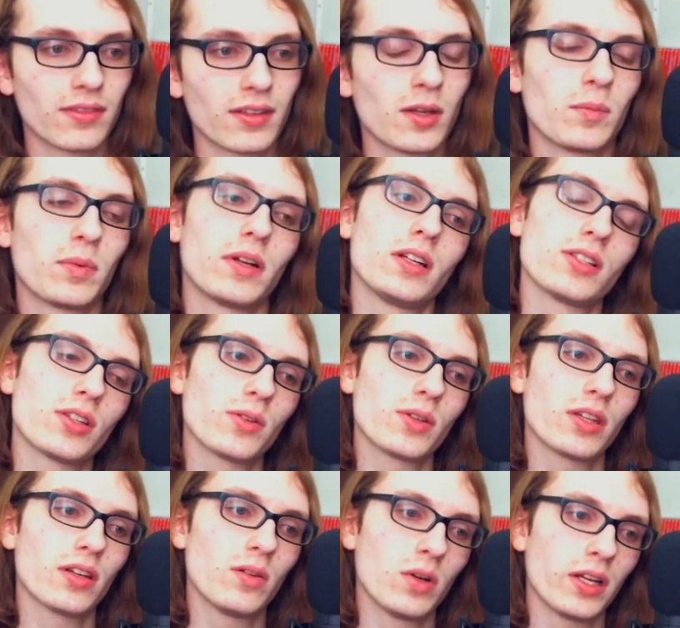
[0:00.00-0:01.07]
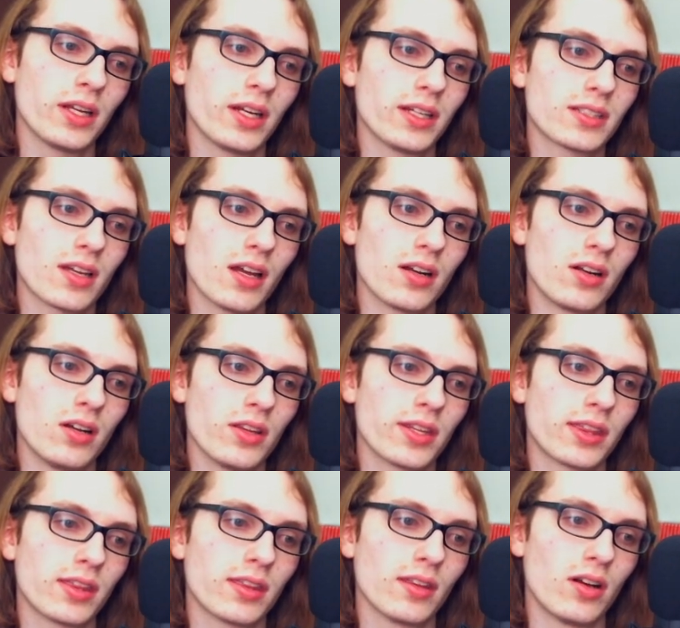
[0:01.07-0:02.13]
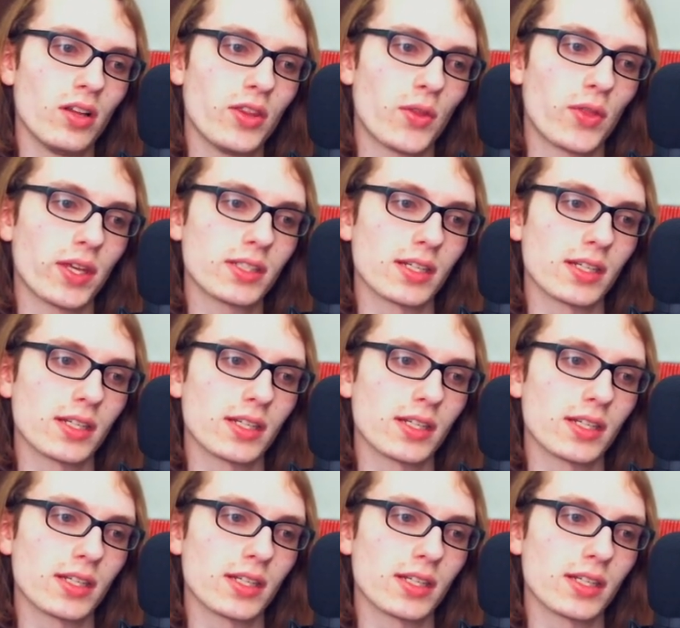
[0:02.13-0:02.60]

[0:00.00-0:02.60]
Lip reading: But also, you know what? It's got all the things